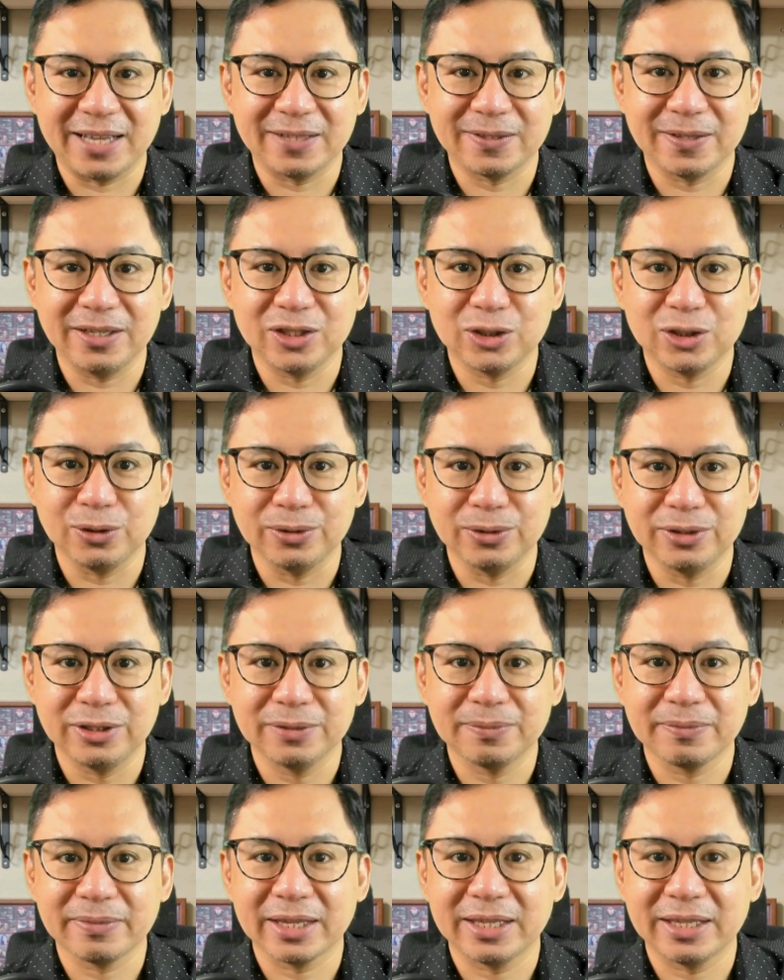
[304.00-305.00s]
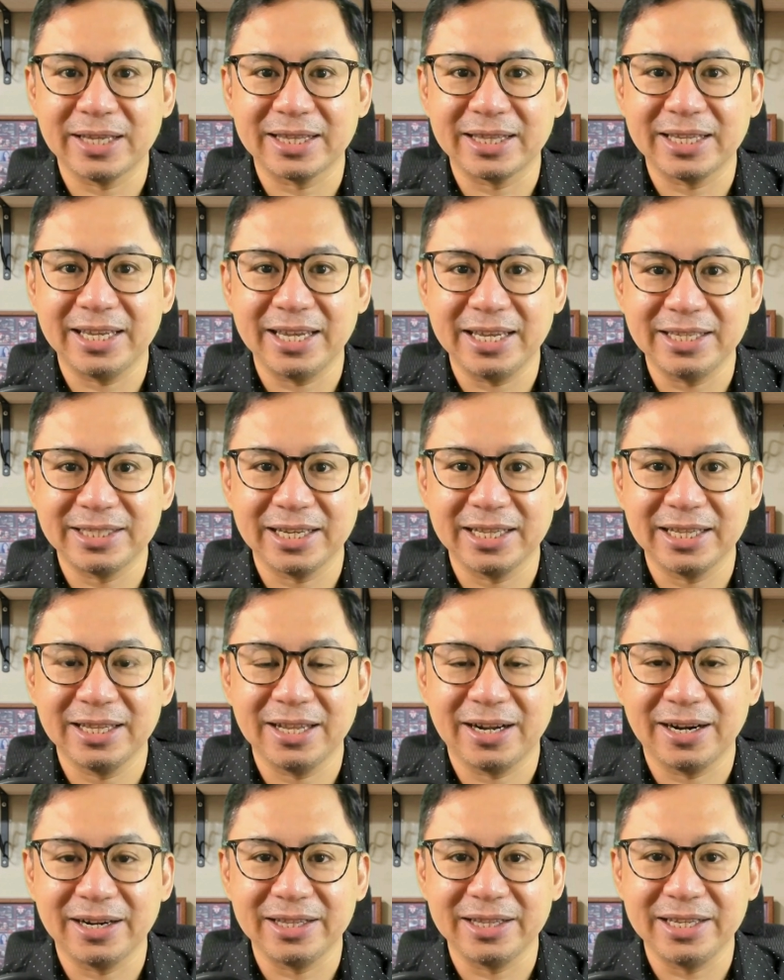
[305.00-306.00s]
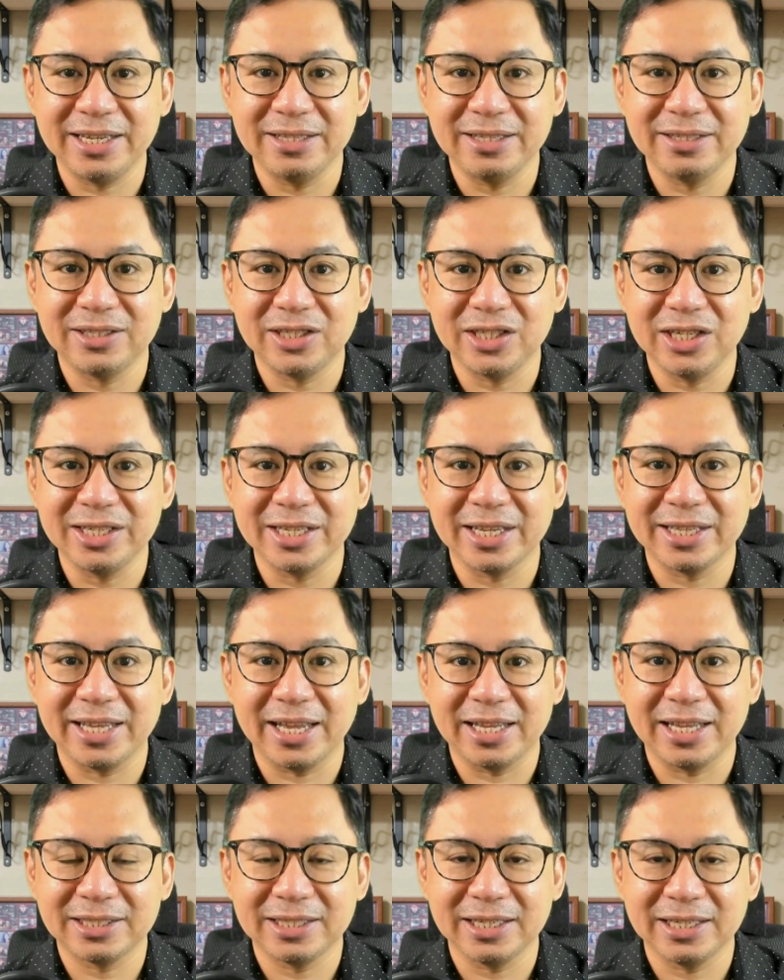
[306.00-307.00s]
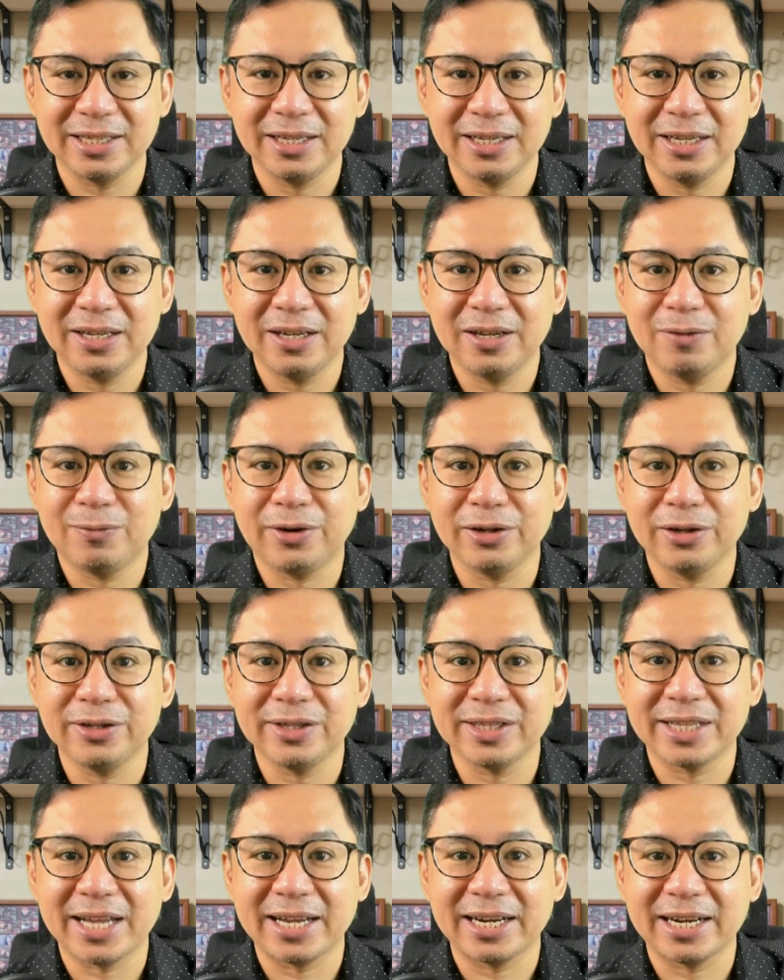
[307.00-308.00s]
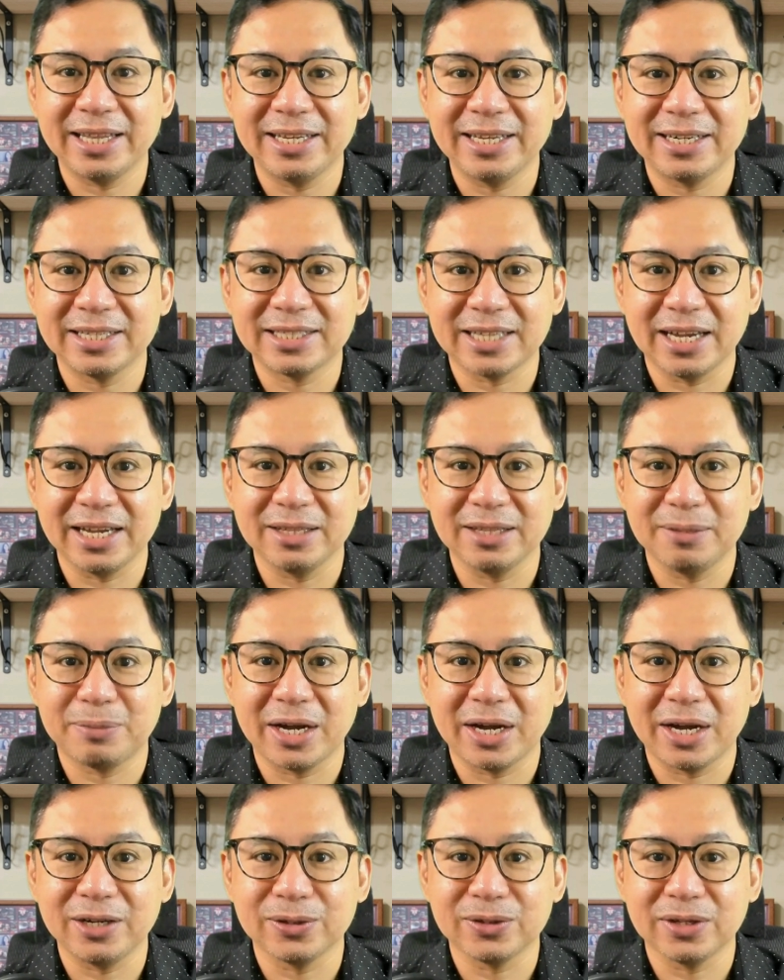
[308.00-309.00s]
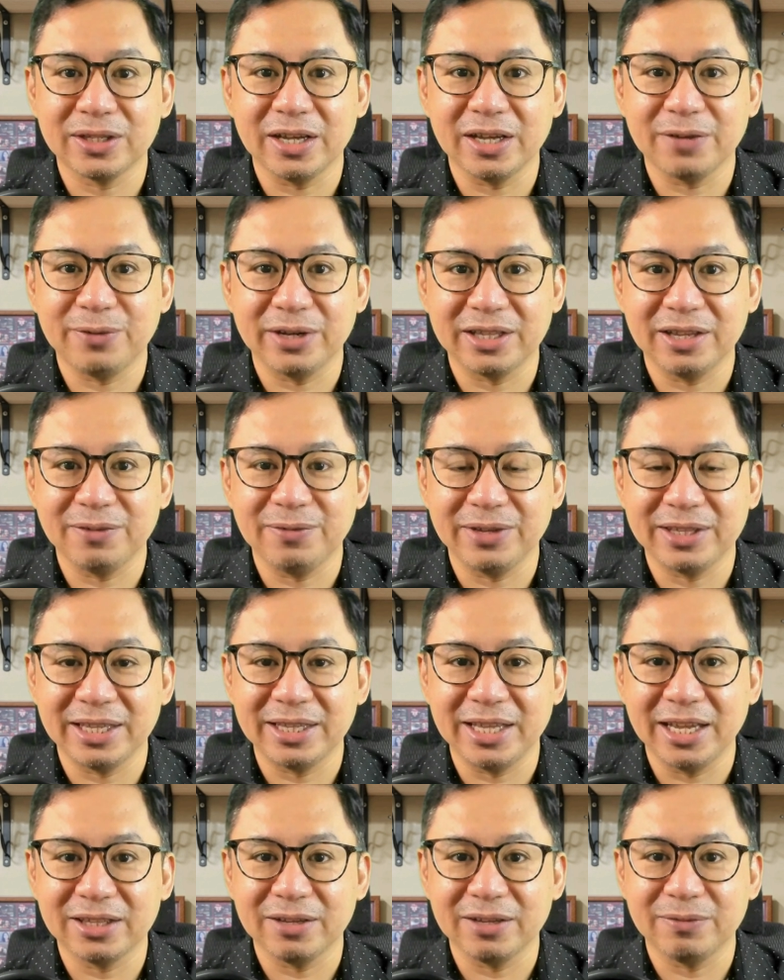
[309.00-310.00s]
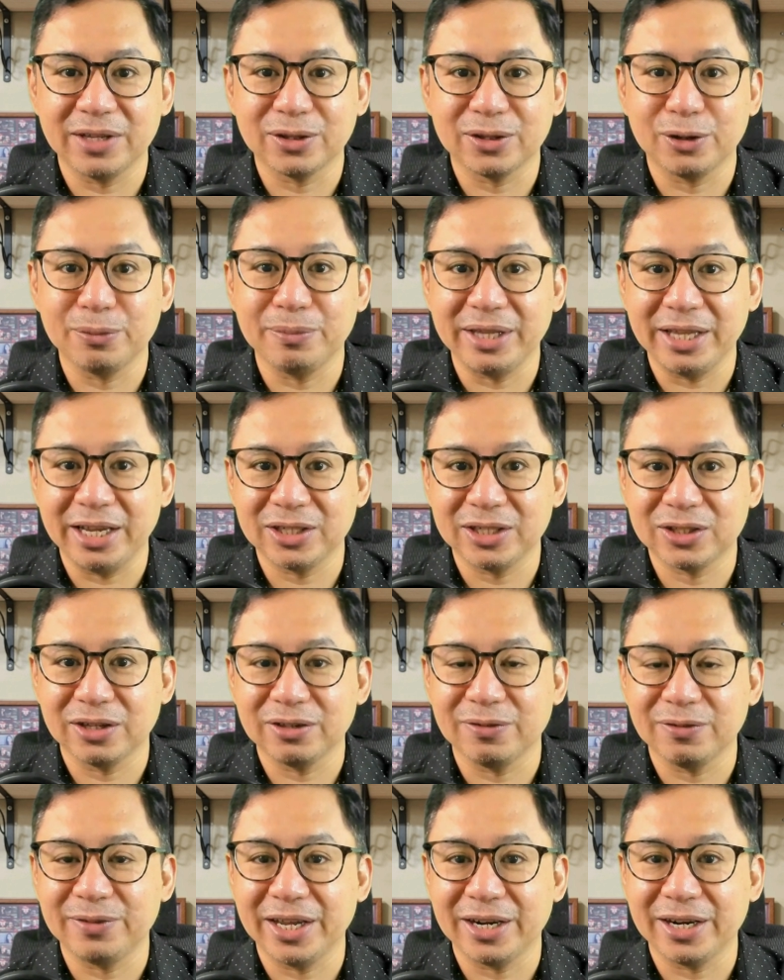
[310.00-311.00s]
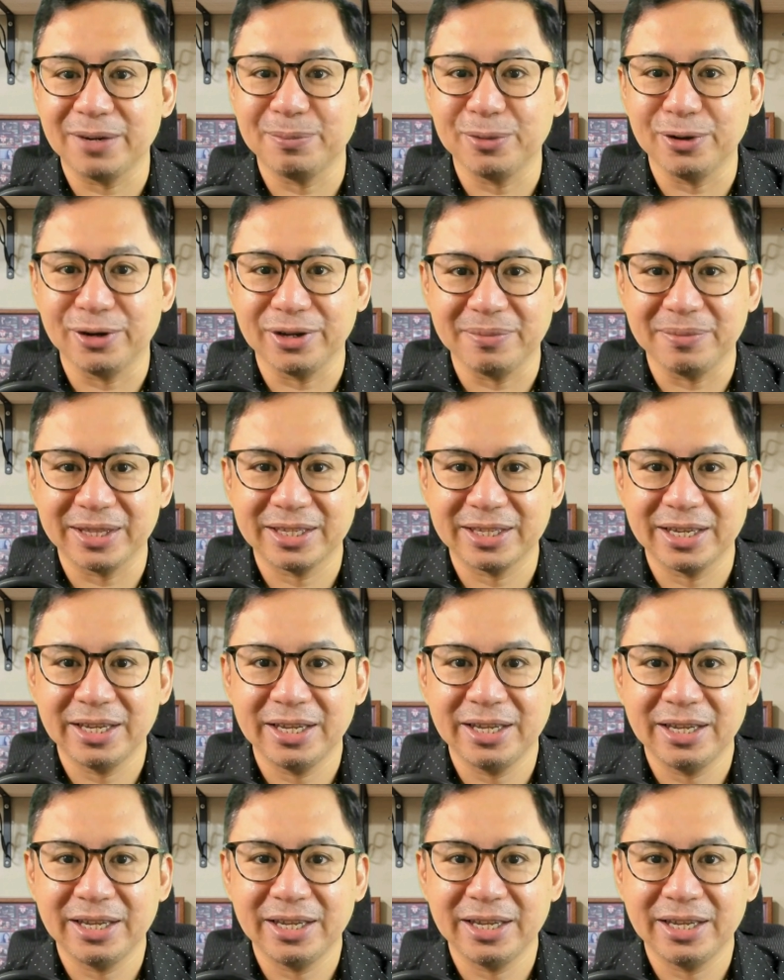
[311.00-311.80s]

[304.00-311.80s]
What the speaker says: Anthony showed that Hazel, Arlene, Jean, and Nancy voluntarily resigned prior to the effectivity date of the termination of their employment.